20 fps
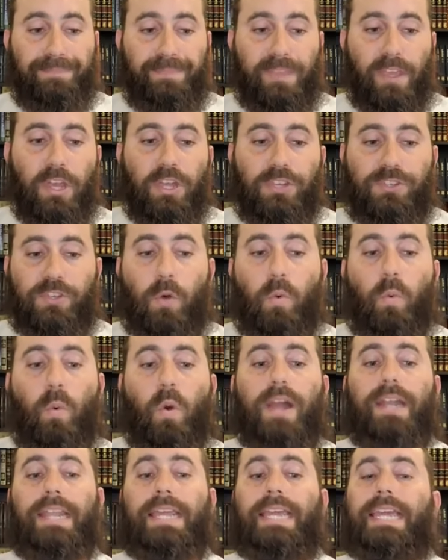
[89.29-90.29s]
So
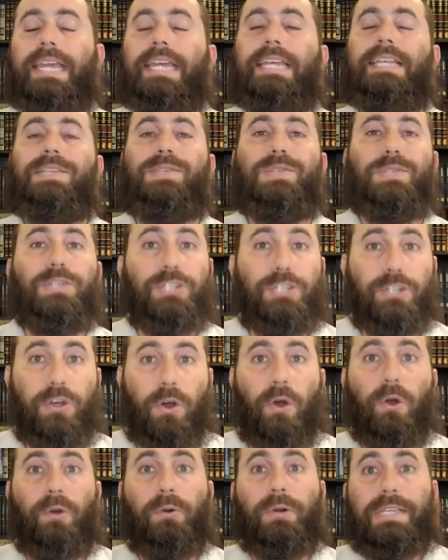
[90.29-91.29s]
what is the
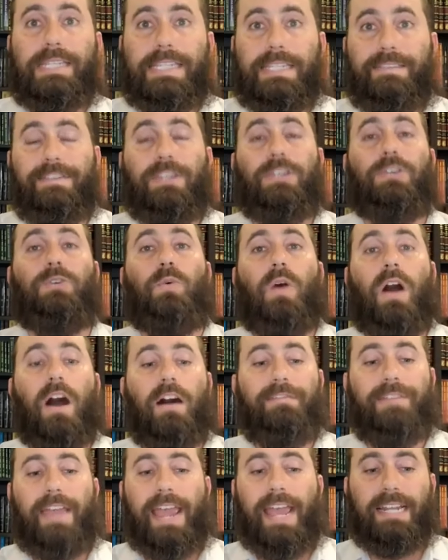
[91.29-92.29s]
Torah's view
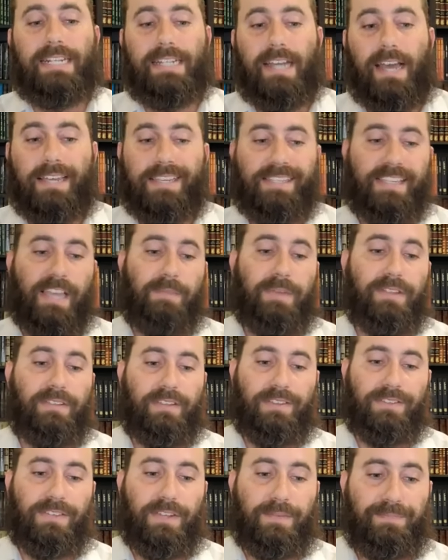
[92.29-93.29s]
of
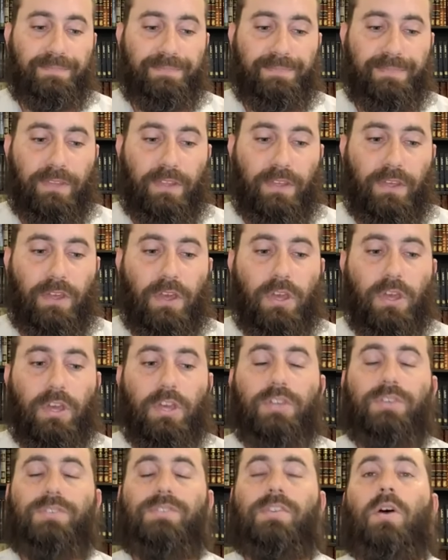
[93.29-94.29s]
anti-Semitism?
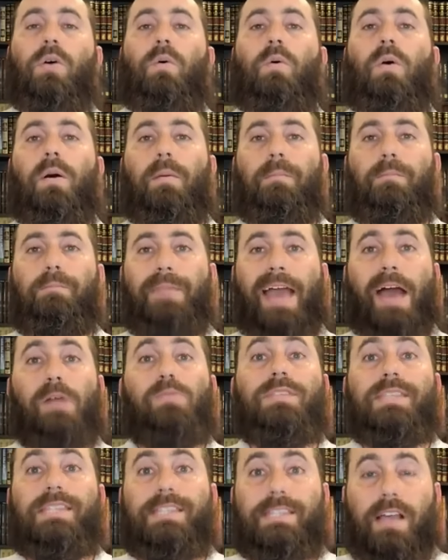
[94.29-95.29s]
So
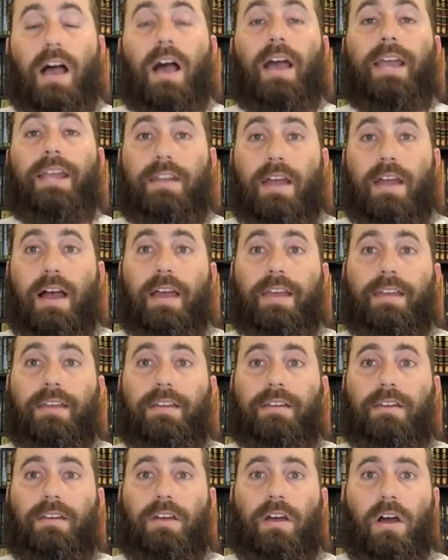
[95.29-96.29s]
Mount Sinai
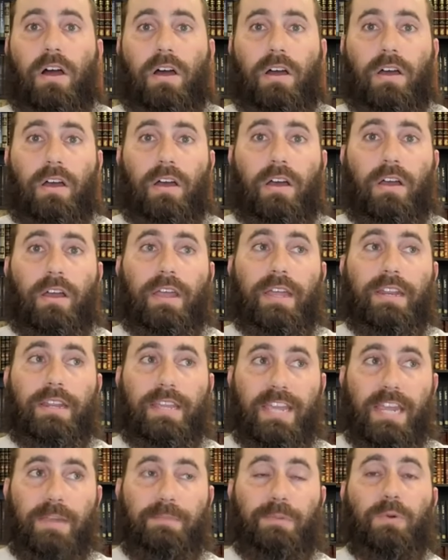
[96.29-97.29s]
in
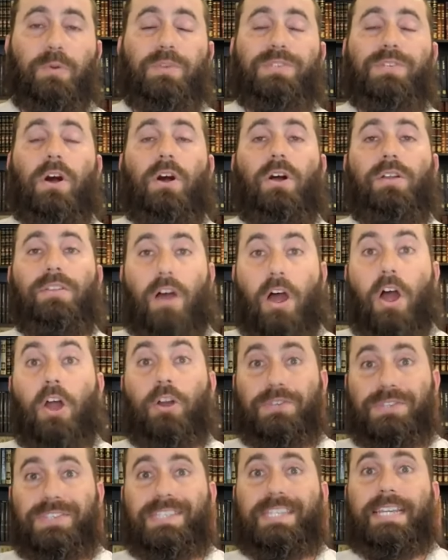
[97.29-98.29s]
Hebrew is called Har
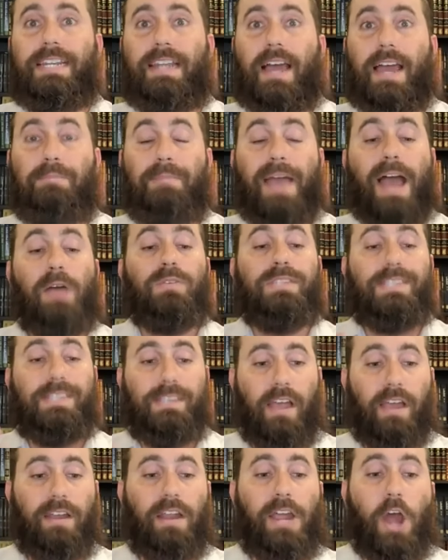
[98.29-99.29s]
Sinai, Mount
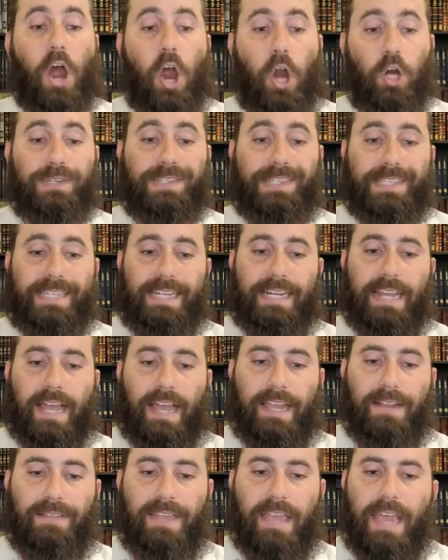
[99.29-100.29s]
Sinai, Har Sinai.
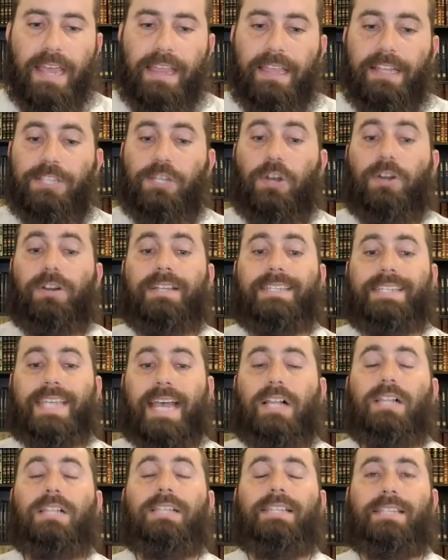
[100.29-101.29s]
And the Torah
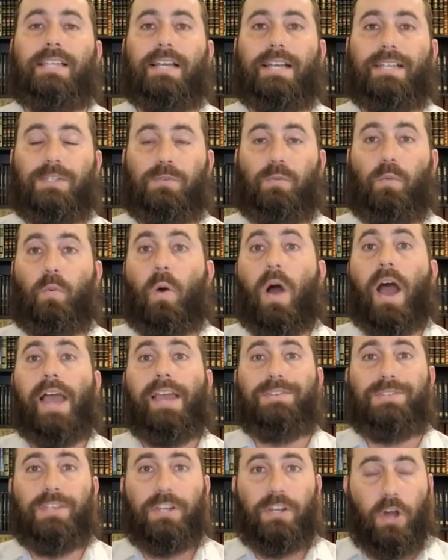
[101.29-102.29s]
tells us why
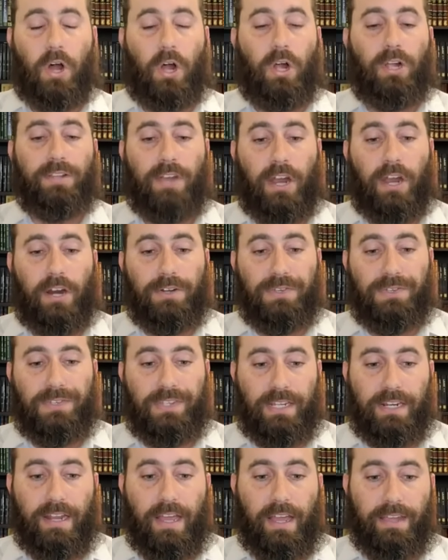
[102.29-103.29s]
is it called Har
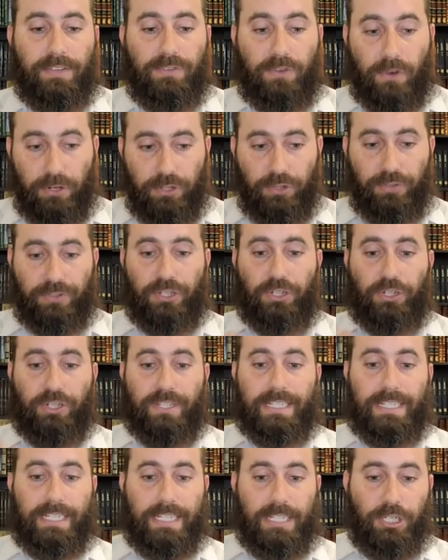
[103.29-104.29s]
Sinai. Torah tradition
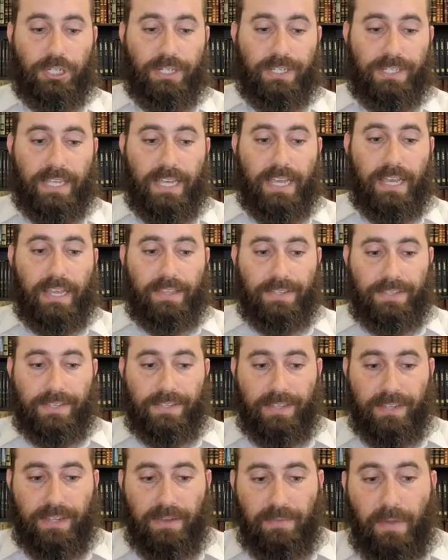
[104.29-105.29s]
teaches, this is
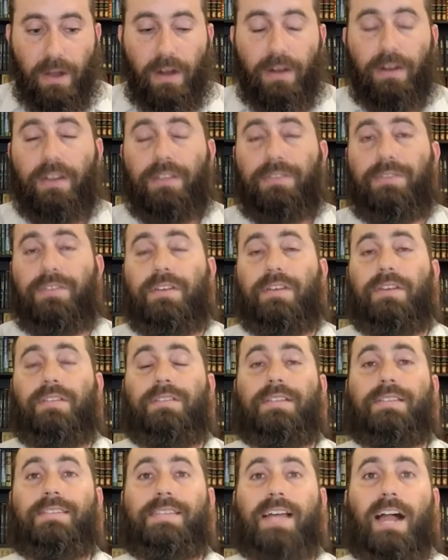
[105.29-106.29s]
the Gemara, the,
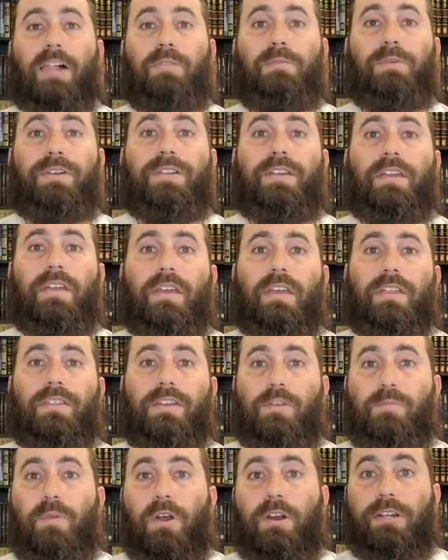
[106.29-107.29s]
the Talmud, the
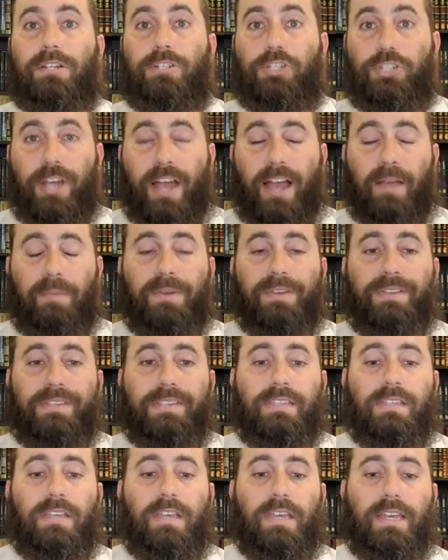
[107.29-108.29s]
Gemara in
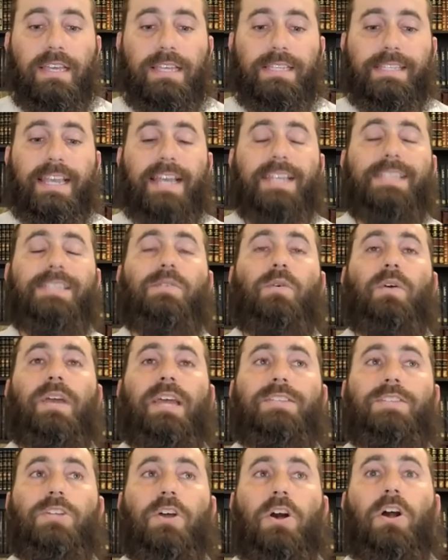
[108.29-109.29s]
Shabbos, says
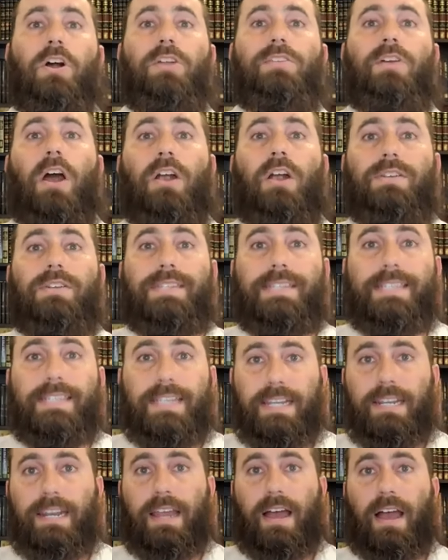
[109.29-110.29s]
it's called Har
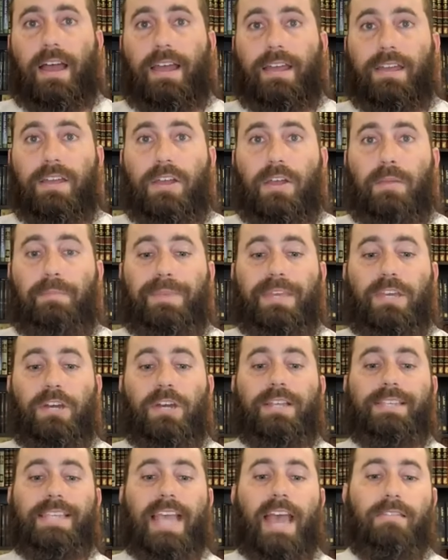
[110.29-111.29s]
Sinai
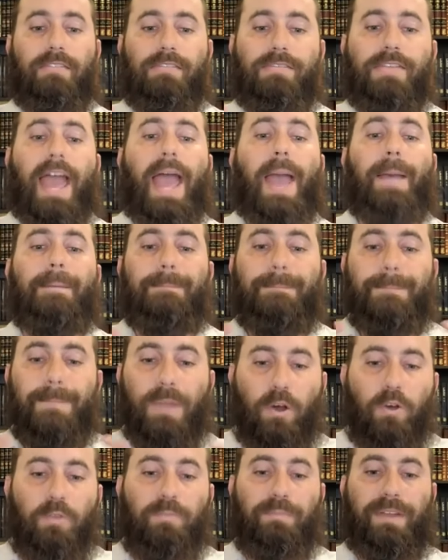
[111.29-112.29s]
because at that
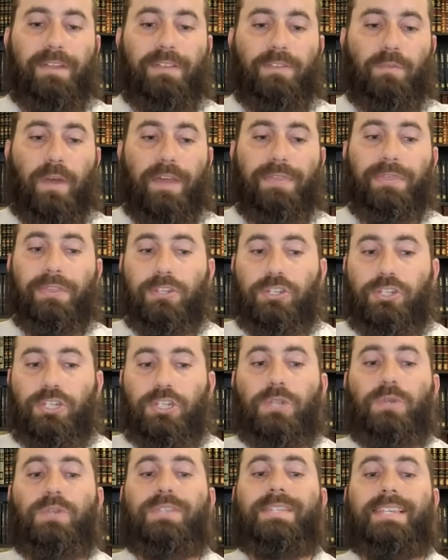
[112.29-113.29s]
moment, when the
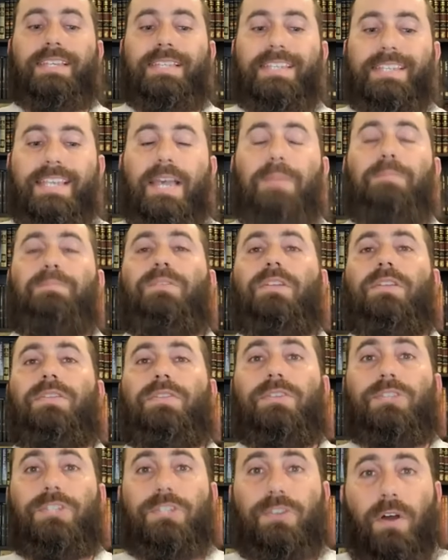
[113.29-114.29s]
Jews accepted
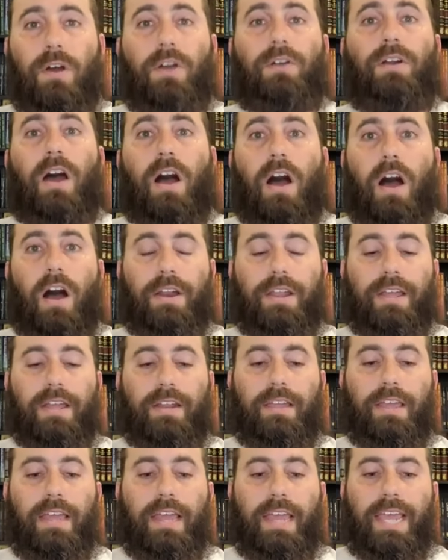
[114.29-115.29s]
the Torah on it,
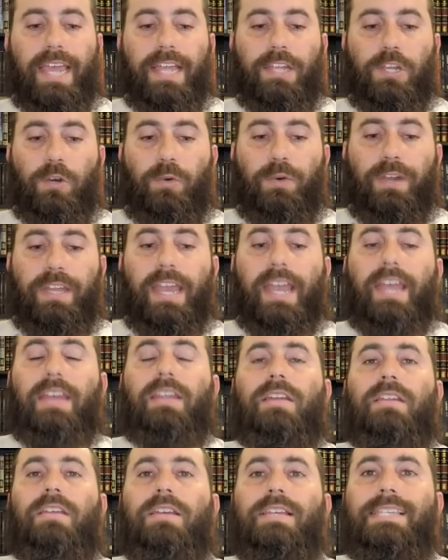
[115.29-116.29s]
it
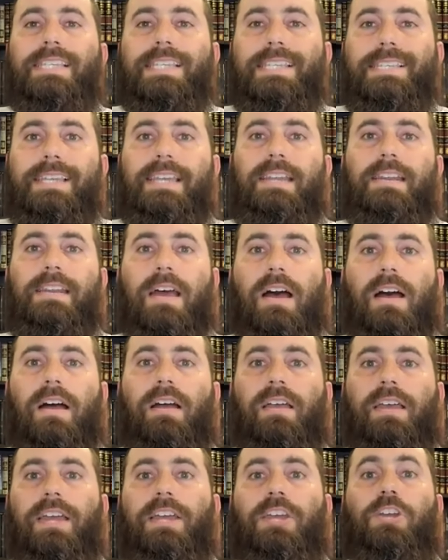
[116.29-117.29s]
created Sina.
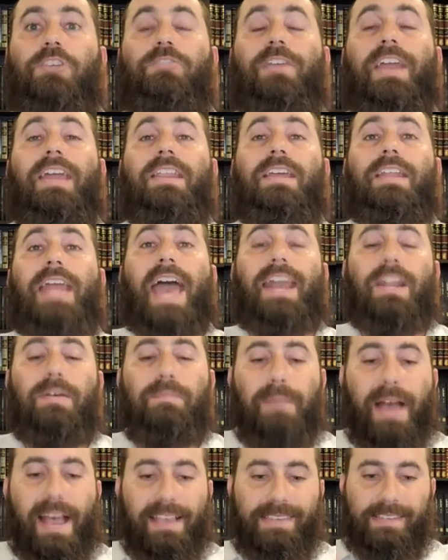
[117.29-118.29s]
It created
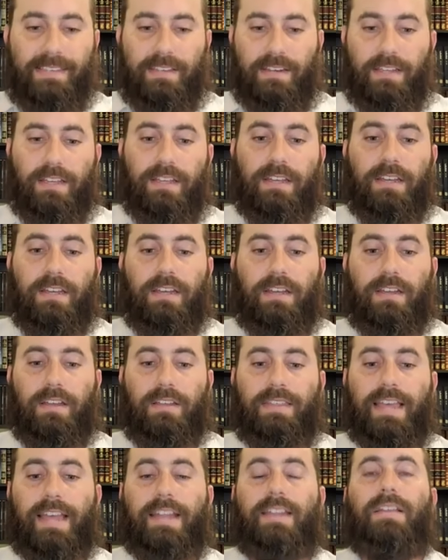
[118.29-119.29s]
animosity
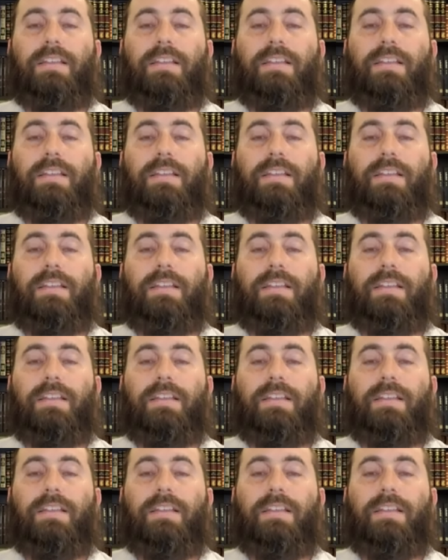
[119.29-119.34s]
that